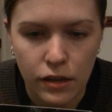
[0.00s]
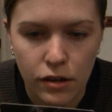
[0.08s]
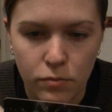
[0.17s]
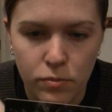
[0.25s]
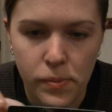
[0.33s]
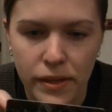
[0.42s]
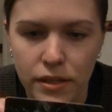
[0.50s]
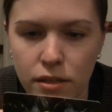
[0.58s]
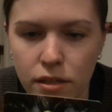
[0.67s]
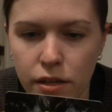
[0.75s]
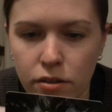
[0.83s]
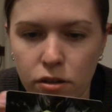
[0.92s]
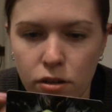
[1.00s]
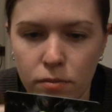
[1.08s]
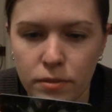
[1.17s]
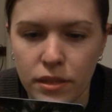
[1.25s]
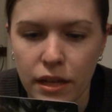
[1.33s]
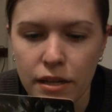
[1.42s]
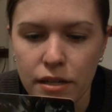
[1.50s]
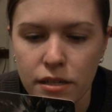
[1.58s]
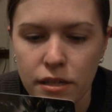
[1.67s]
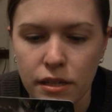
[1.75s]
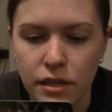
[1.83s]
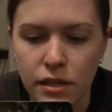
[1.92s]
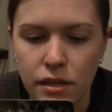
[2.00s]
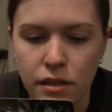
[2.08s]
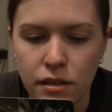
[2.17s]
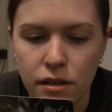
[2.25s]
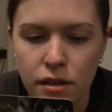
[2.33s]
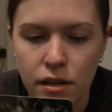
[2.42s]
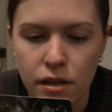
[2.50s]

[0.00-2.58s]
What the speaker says: Go on preparedtodie.com/CE,